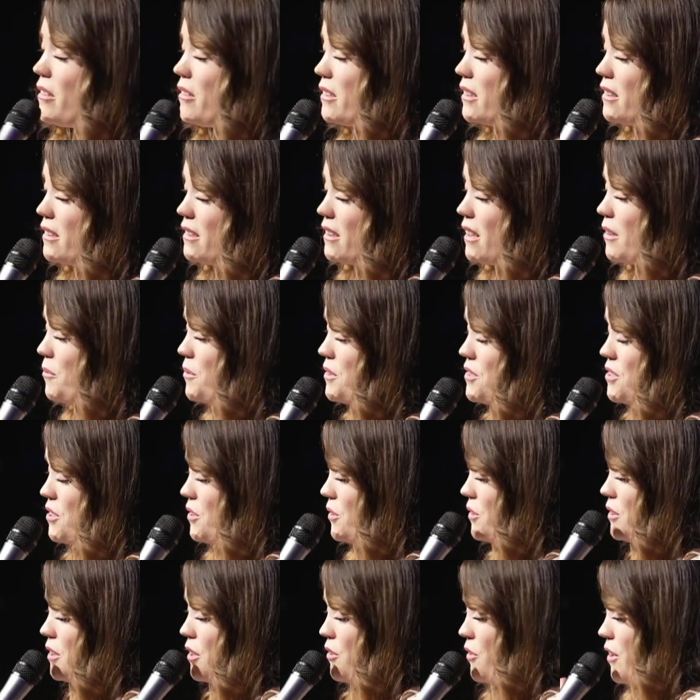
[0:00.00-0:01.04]
and I went to the
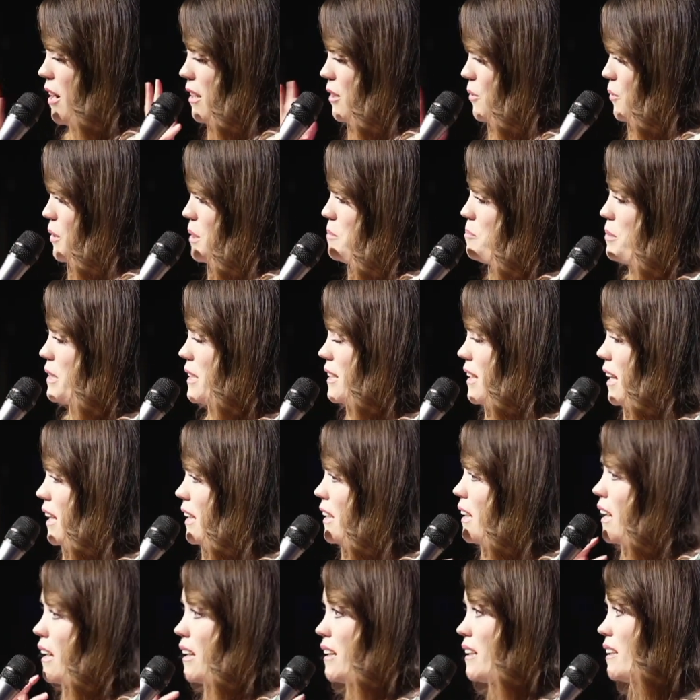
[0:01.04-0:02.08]
Lord crying and weeping like,
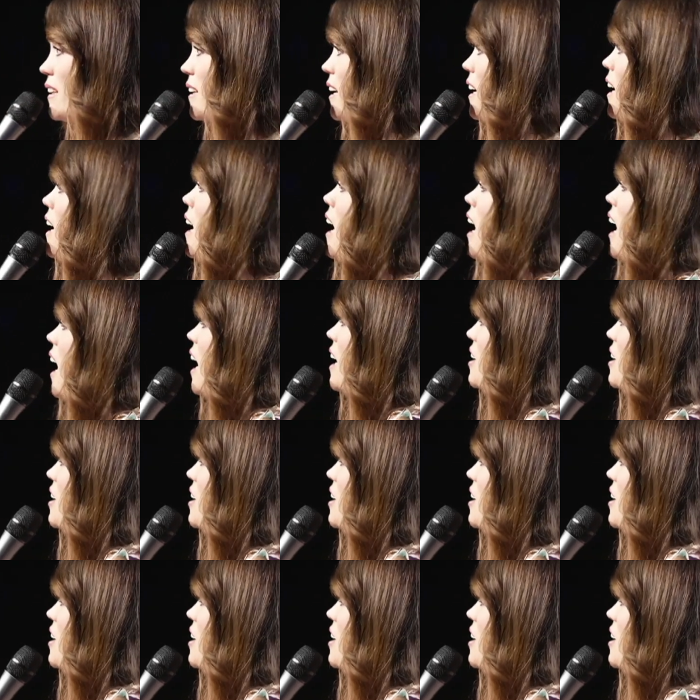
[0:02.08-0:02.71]
God, I